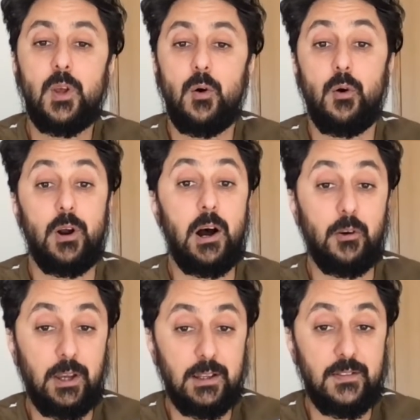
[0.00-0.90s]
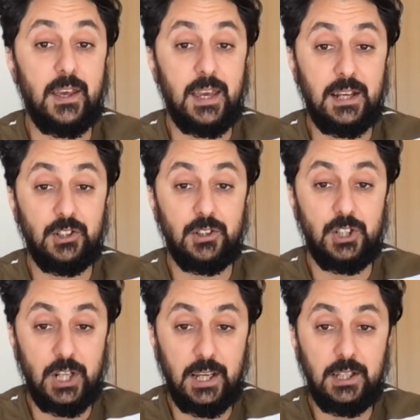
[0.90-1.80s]
or how they can
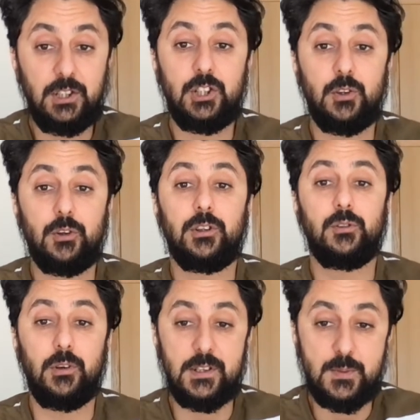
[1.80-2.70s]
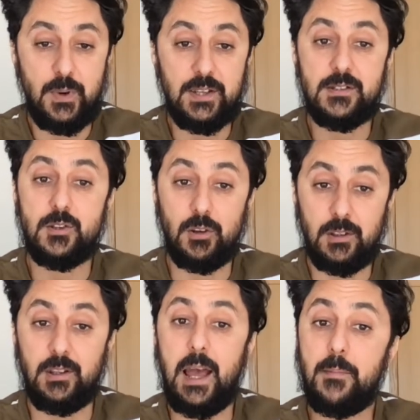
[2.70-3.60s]
change in order to express
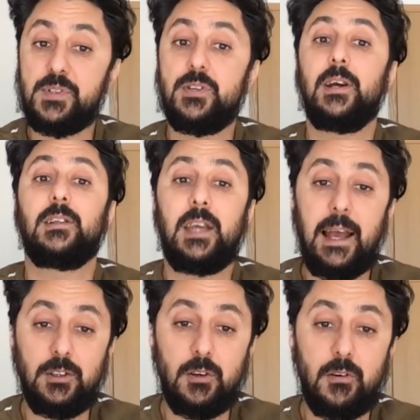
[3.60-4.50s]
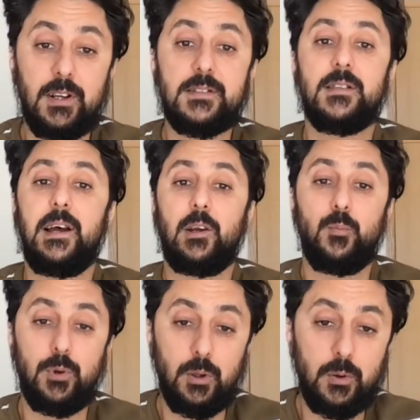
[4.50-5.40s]
certain abstract categories like
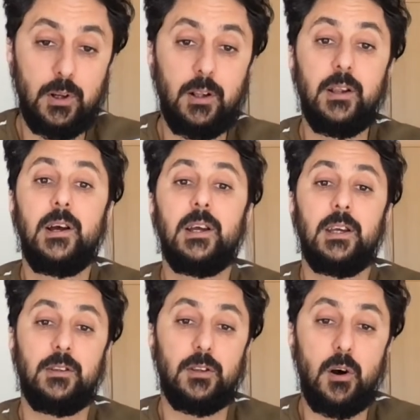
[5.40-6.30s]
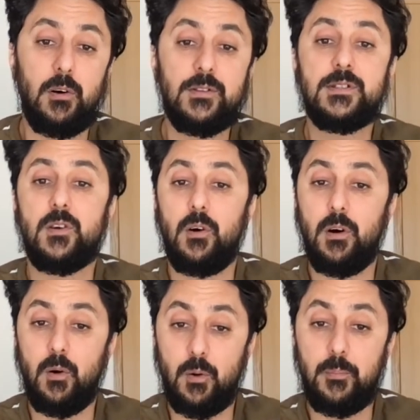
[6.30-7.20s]
plural in nouns
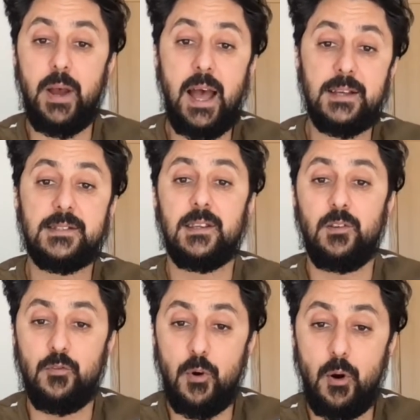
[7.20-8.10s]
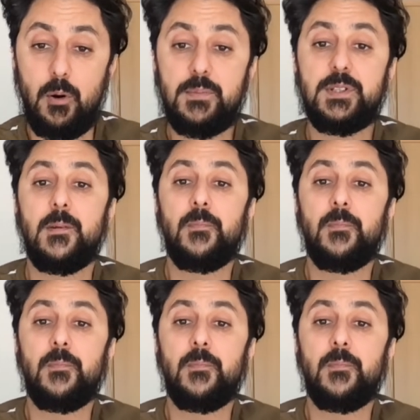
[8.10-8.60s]
or past in verbs,